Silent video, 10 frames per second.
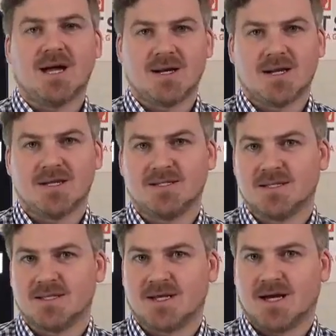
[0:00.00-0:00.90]

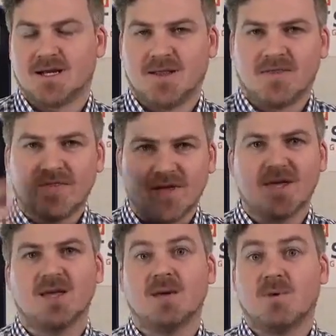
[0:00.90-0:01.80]
analyzing the data, and thinking